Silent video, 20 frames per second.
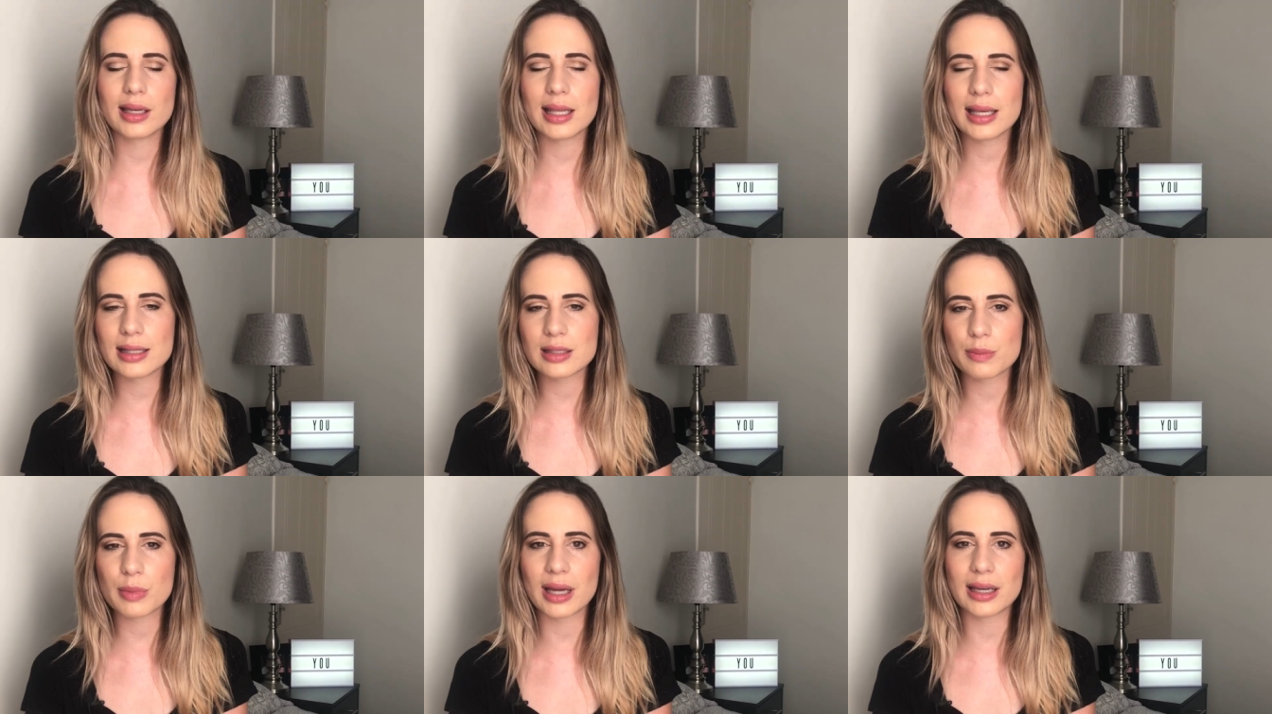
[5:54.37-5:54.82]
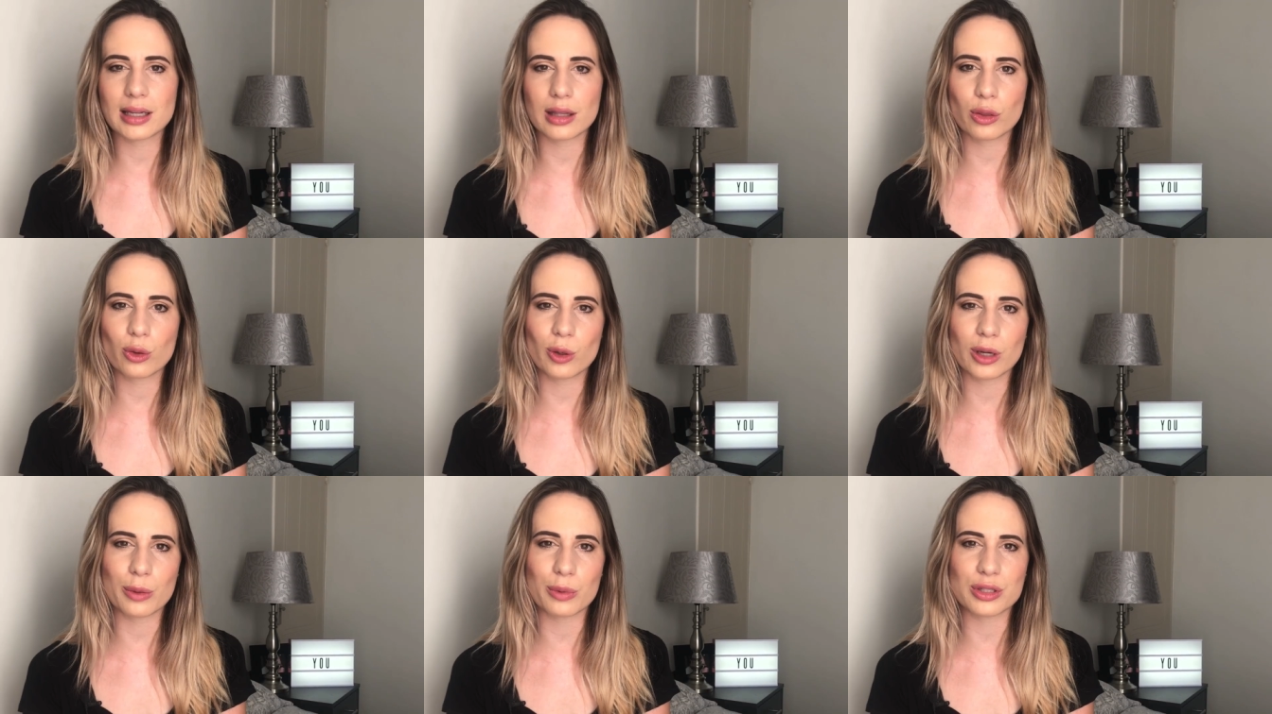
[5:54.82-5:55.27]
In his mind, he
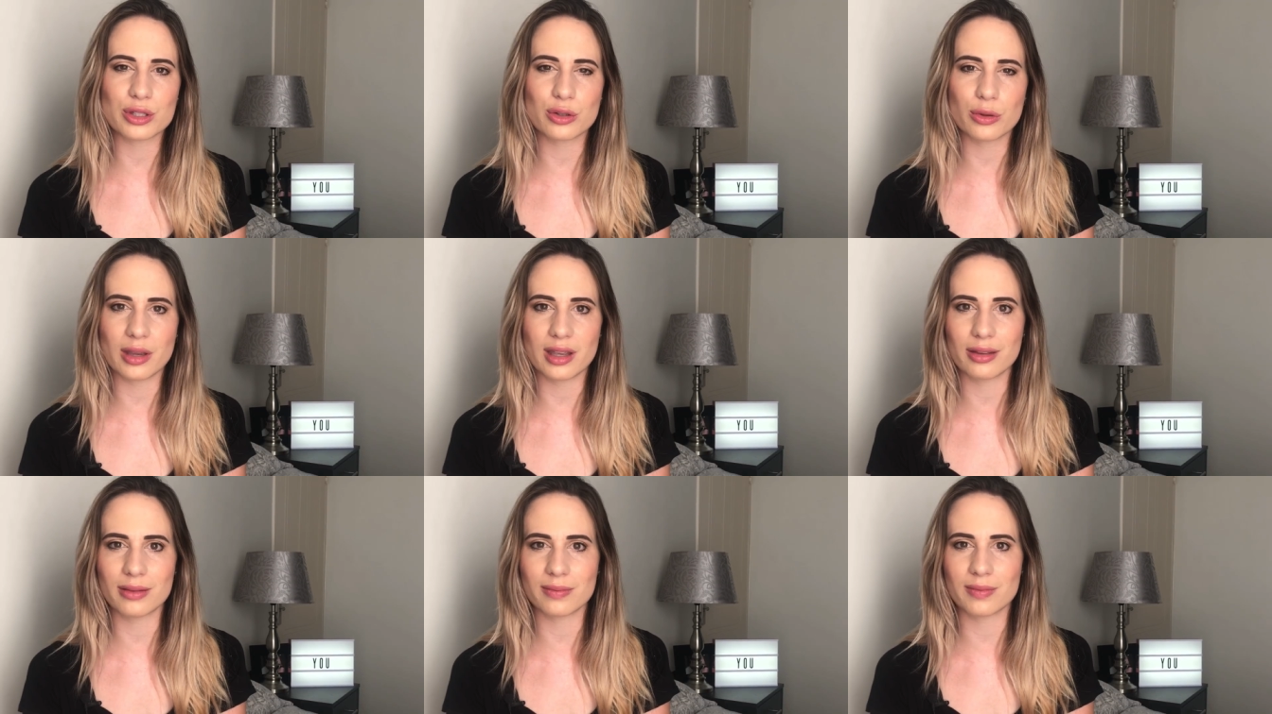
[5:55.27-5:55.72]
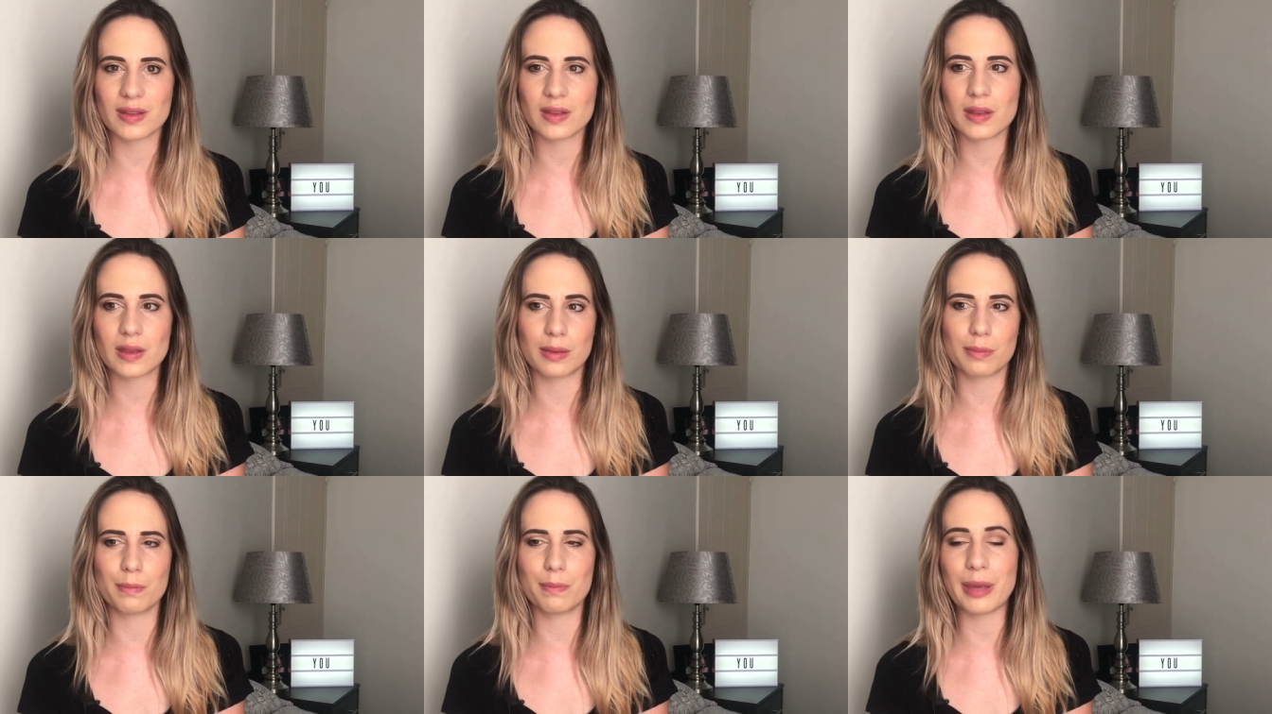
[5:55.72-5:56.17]
thought he was doing
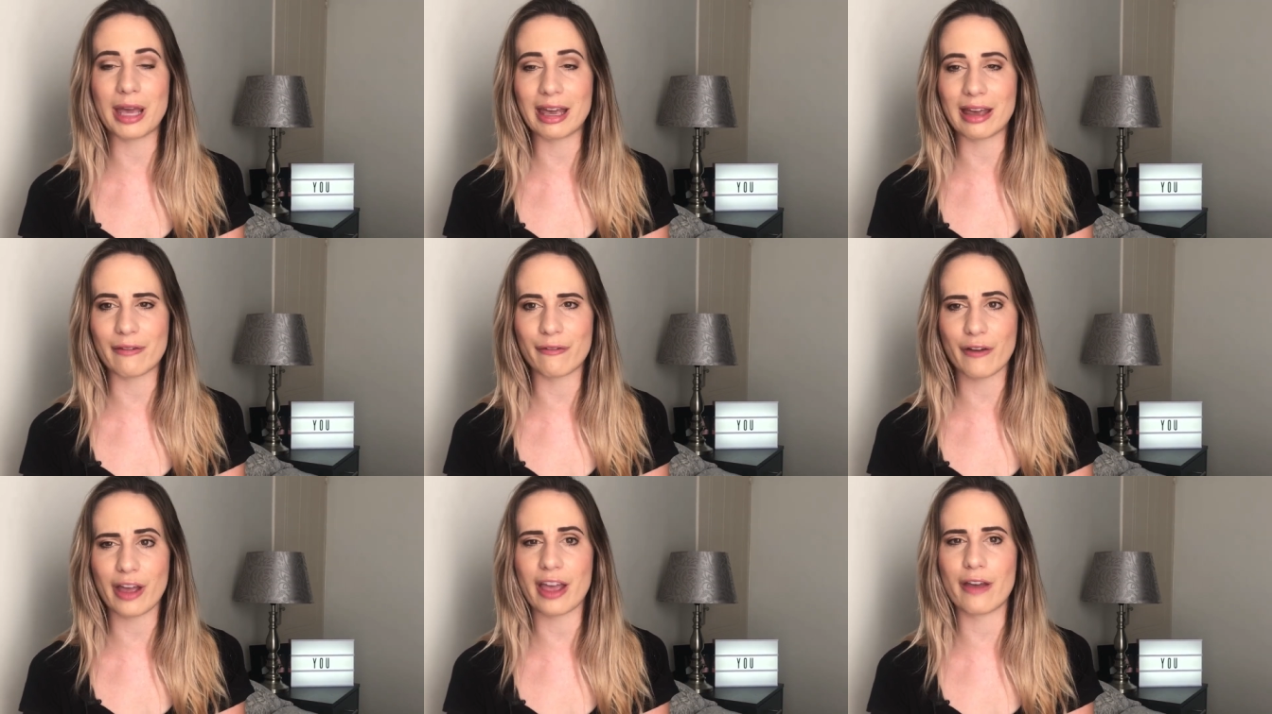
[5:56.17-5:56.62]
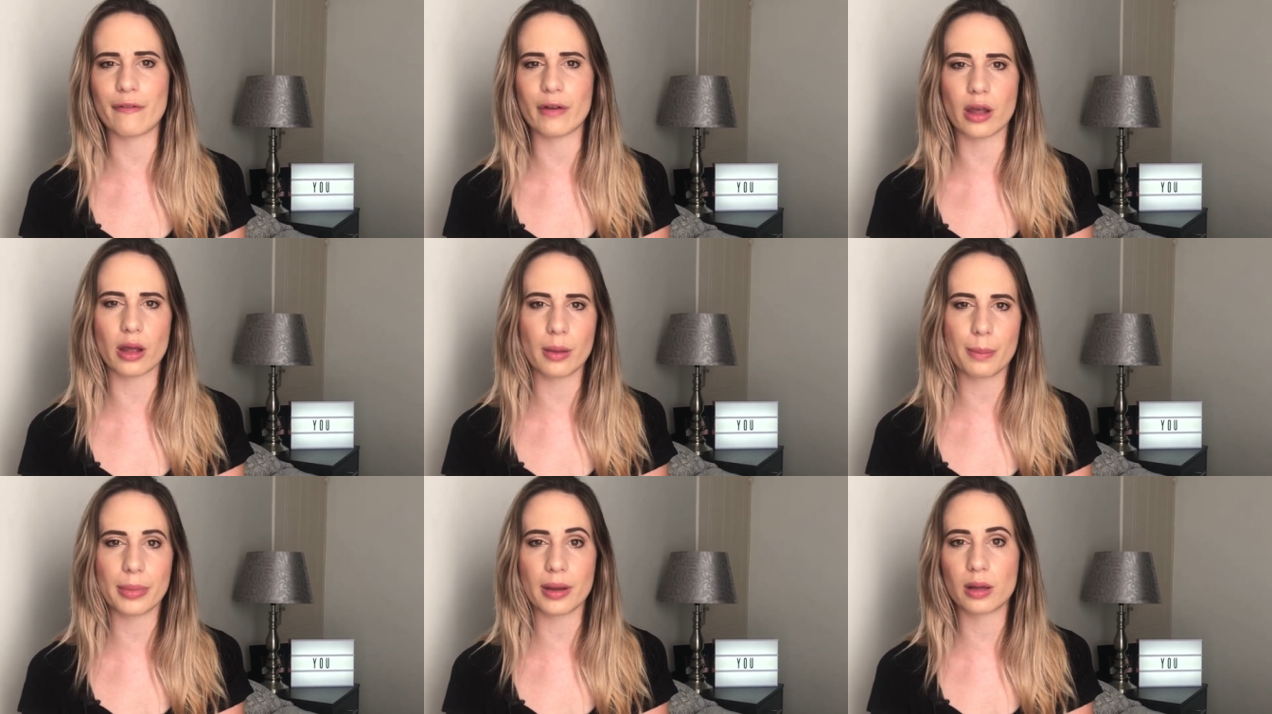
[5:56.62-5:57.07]
Beck a
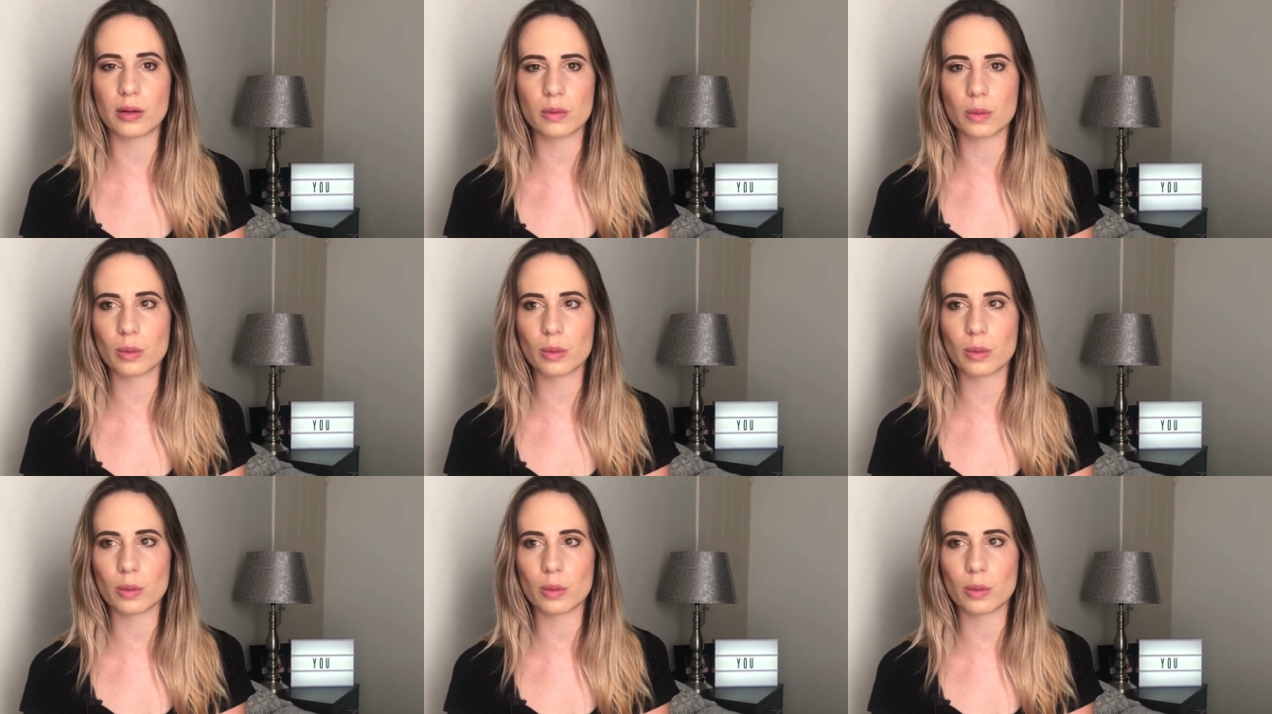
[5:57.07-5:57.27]
favor, but